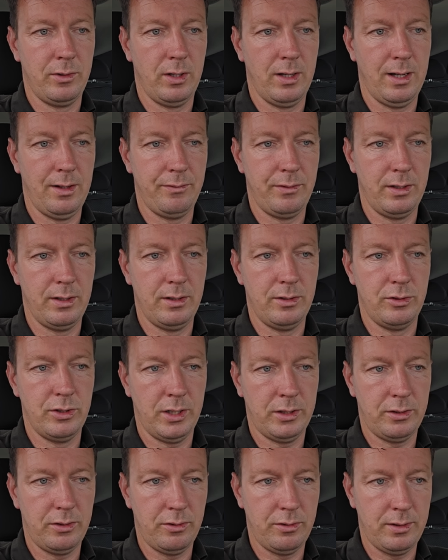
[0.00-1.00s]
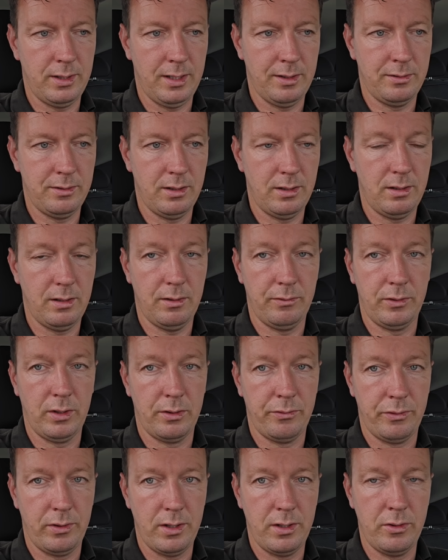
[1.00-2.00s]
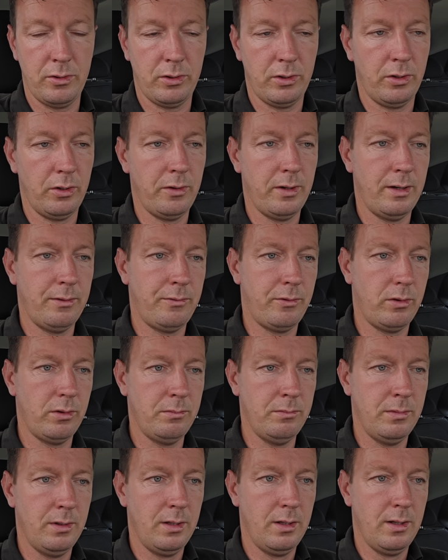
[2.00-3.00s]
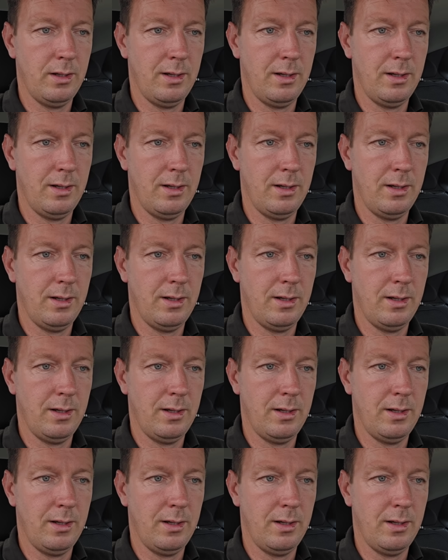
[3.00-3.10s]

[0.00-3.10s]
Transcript: to have the injectors tested. I've got a friend who can do that for them,